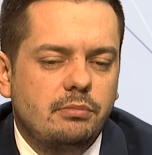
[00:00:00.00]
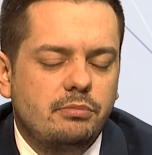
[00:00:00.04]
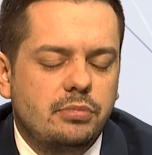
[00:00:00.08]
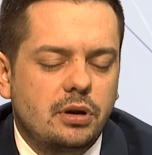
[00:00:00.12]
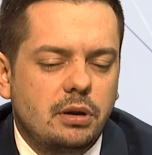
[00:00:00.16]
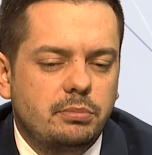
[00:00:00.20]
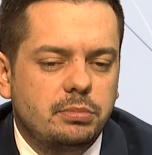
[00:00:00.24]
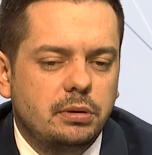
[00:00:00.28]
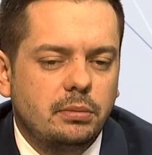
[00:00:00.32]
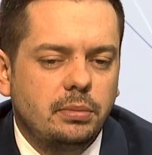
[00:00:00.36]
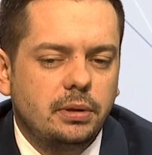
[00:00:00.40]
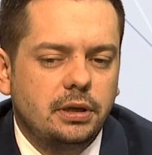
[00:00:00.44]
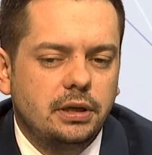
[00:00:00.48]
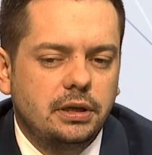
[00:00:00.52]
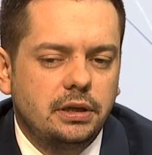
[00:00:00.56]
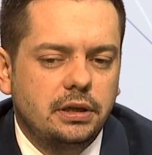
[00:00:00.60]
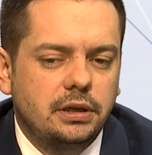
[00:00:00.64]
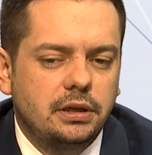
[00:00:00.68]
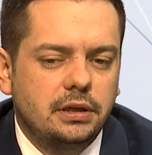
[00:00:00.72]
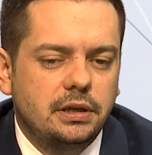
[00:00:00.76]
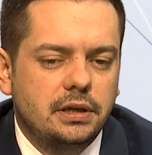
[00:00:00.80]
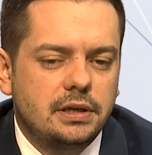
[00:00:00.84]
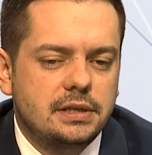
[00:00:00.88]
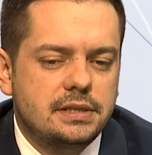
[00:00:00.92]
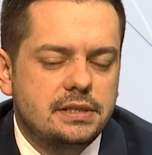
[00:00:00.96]

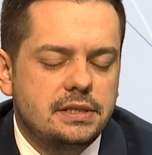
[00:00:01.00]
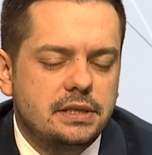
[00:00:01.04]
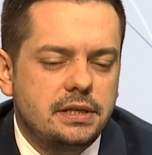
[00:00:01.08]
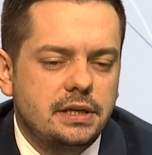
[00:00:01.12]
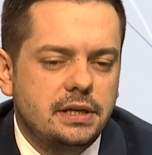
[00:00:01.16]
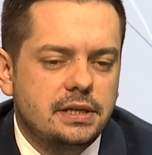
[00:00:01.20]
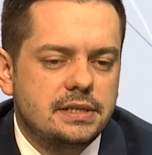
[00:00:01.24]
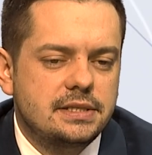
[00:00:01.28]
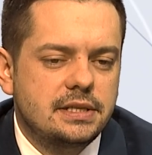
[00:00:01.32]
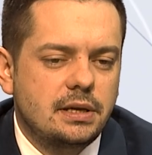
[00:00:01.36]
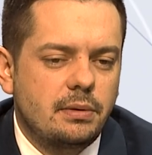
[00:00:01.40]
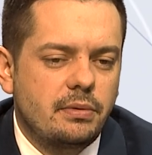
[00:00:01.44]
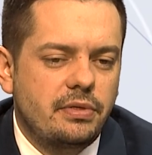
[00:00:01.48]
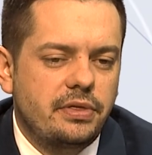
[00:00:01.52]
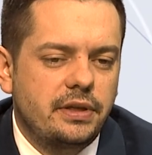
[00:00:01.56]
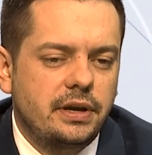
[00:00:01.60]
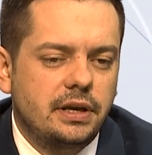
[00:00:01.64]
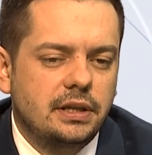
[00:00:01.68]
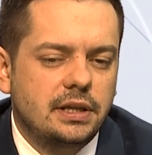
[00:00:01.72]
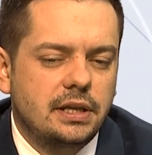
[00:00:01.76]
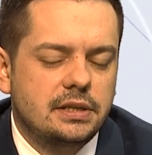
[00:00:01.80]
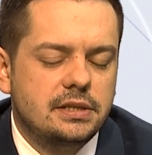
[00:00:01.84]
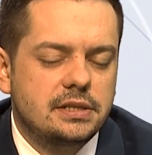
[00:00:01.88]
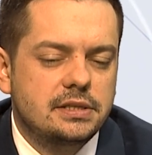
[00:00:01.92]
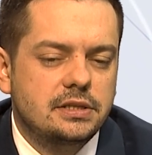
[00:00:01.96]
probably seeing
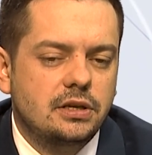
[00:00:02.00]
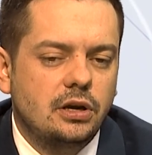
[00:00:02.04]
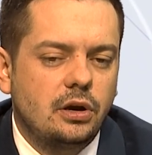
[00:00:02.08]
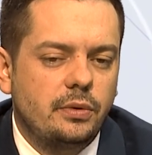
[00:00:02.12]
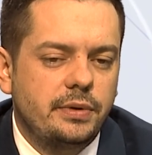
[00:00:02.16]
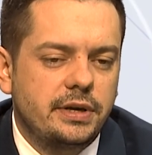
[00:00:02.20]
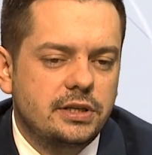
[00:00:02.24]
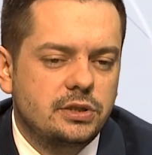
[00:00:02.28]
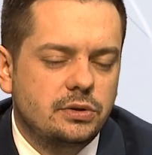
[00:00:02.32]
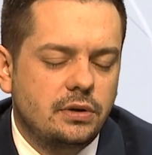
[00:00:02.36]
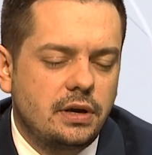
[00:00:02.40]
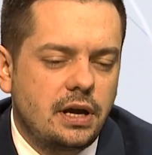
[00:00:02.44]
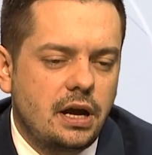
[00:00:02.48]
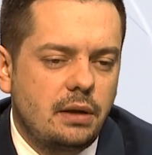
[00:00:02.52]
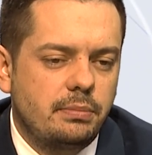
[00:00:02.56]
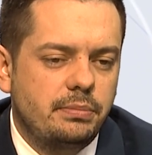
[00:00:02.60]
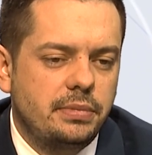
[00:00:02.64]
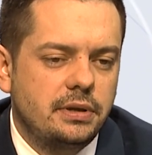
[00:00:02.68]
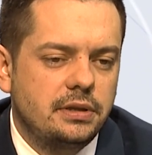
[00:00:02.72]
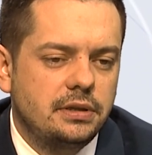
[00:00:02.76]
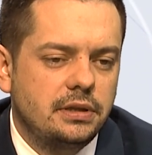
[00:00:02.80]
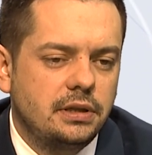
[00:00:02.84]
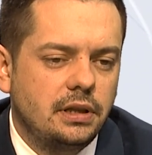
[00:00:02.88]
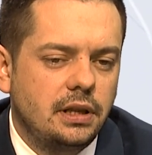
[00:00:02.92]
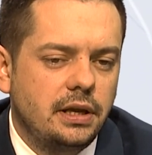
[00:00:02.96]
something that is going to
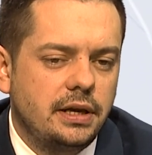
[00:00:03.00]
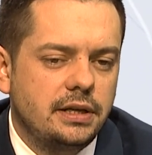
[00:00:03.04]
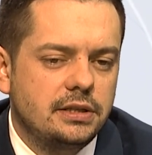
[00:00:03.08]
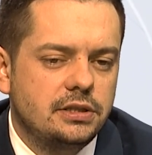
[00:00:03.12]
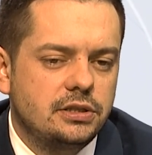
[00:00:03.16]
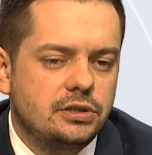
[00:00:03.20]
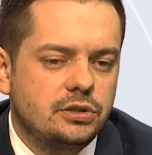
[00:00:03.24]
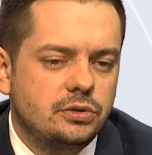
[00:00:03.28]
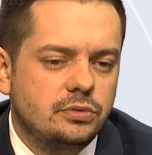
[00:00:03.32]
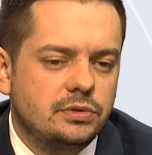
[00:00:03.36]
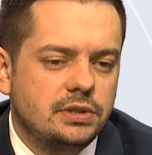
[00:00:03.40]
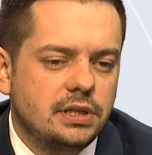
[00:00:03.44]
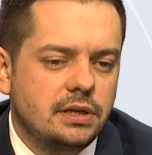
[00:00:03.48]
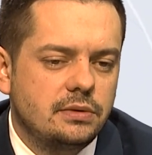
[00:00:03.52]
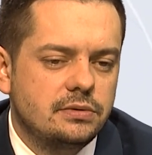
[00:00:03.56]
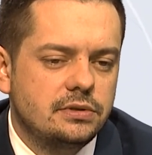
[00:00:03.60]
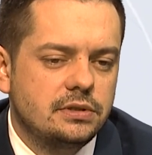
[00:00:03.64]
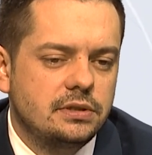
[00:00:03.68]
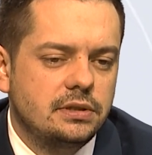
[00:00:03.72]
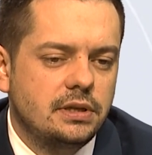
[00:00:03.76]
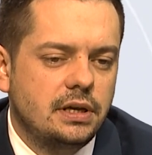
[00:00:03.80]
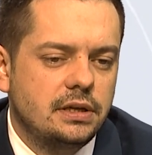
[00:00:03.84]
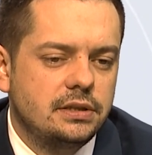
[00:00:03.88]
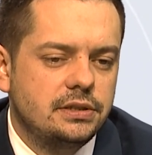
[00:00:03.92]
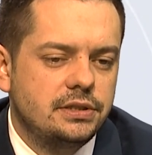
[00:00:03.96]
happen in late
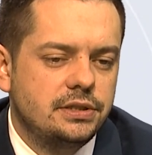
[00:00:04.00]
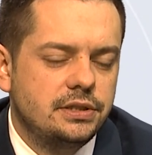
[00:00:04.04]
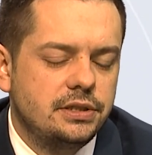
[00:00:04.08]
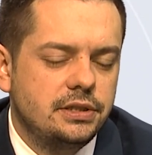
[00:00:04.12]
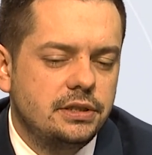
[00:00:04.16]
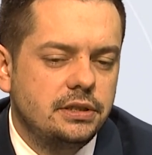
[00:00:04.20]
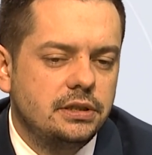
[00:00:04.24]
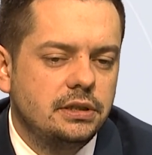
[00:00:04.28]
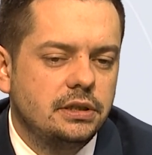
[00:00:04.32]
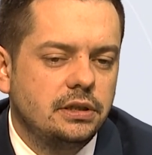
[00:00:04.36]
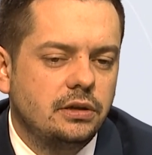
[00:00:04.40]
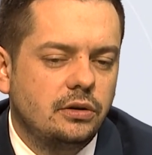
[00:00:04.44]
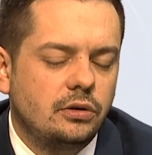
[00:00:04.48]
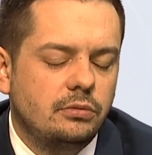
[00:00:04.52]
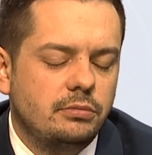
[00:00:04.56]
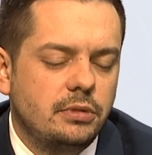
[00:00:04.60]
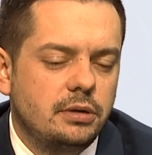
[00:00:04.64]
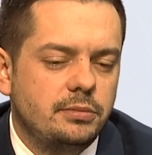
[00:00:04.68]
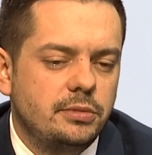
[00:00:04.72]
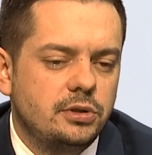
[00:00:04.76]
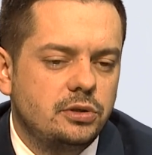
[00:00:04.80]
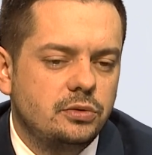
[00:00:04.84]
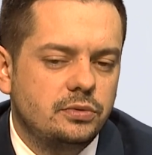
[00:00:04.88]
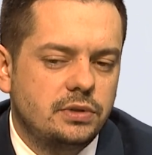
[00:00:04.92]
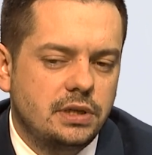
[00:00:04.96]
2019 or
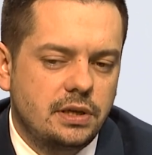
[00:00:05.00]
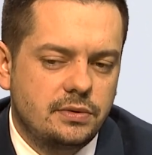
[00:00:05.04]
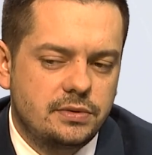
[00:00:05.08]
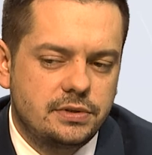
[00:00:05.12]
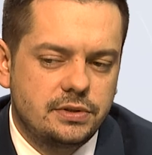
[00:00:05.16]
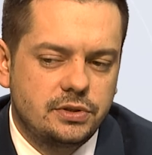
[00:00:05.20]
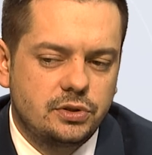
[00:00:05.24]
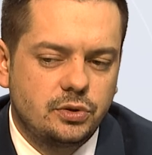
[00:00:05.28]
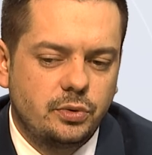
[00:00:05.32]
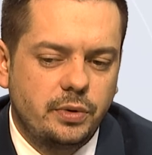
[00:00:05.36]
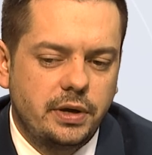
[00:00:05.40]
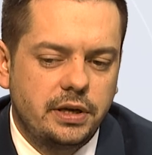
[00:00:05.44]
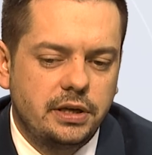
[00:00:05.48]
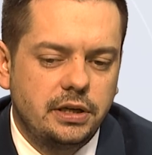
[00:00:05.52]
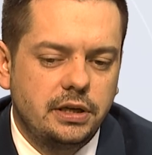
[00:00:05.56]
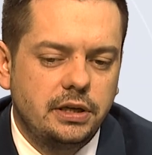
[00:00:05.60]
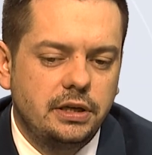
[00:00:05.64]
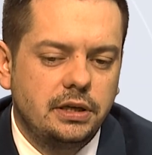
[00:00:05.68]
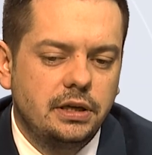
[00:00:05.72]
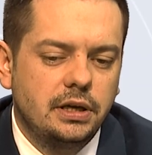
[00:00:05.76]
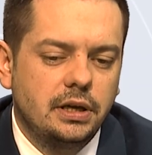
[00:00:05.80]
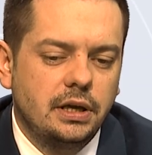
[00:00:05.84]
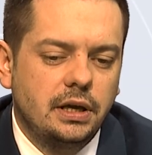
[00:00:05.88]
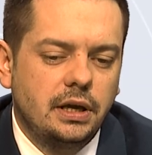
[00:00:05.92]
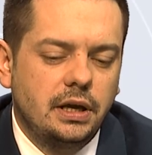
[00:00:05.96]
maybe 2020,